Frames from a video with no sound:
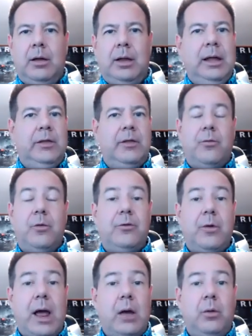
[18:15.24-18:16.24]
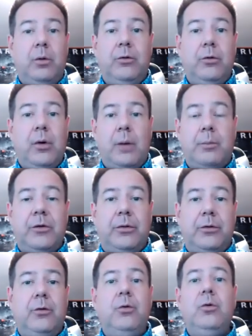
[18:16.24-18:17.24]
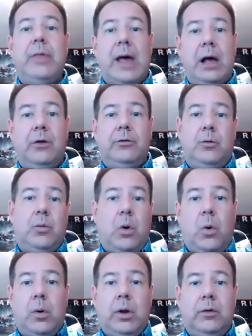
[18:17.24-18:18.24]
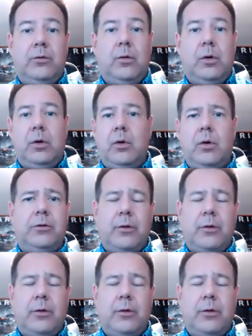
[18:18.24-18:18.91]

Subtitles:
in their free trial, will do up to 2,000 recordings for yours,